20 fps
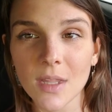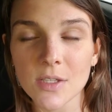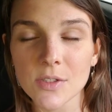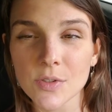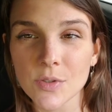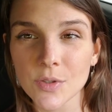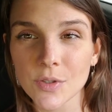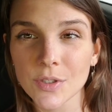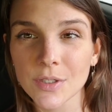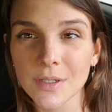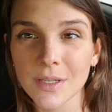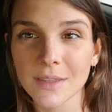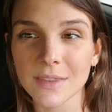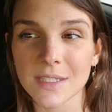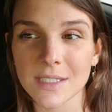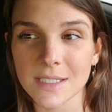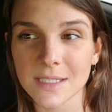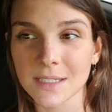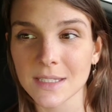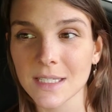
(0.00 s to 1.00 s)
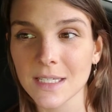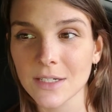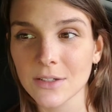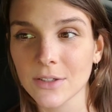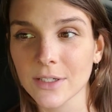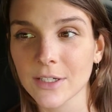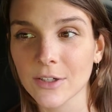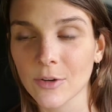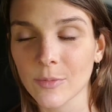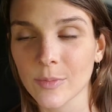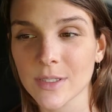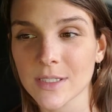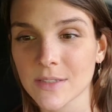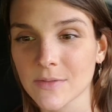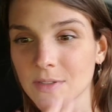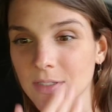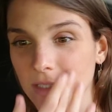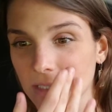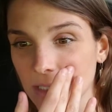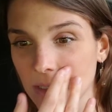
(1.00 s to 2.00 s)
So you're going to get these little increments
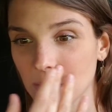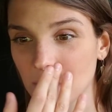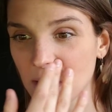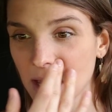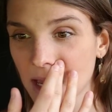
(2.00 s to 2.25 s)
of sleep.